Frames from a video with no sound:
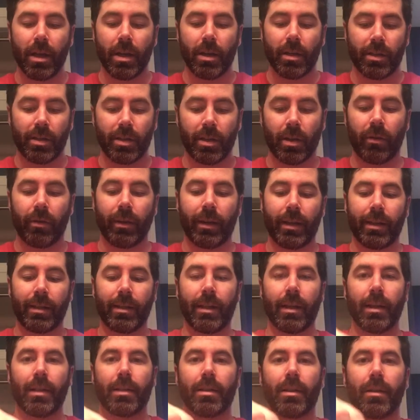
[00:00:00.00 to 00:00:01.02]
So it
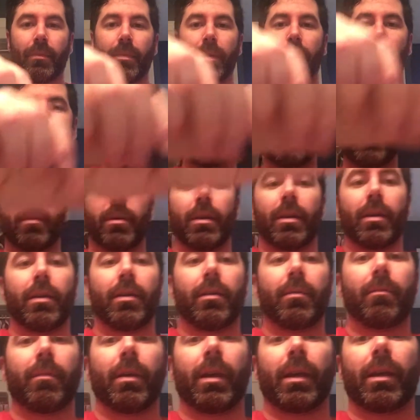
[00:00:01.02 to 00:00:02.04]
does appear to be
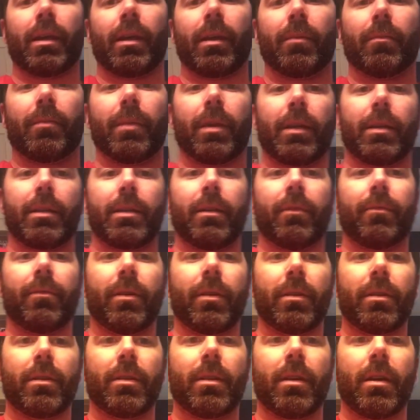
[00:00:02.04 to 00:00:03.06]
making a big
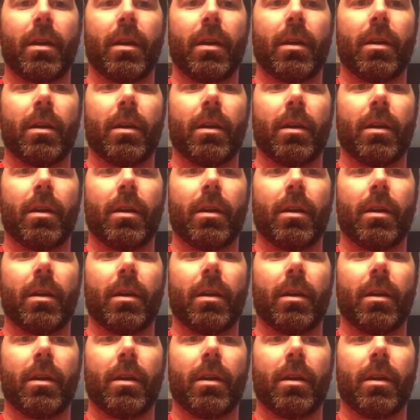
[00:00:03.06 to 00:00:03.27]
difference.